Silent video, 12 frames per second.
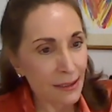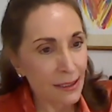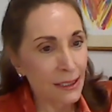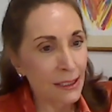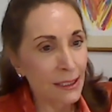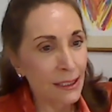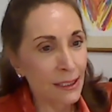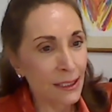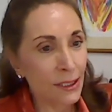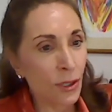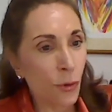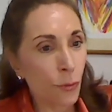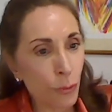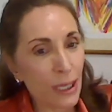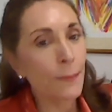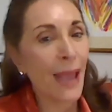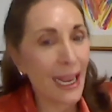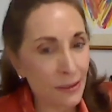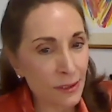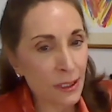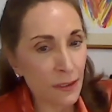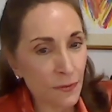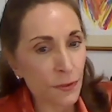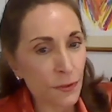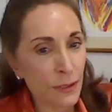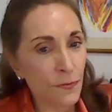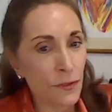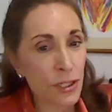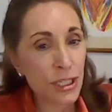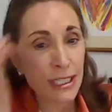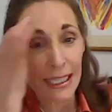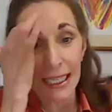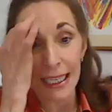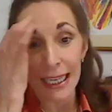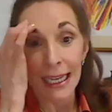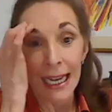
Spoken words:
Yeah. You know, rebounding from adversity.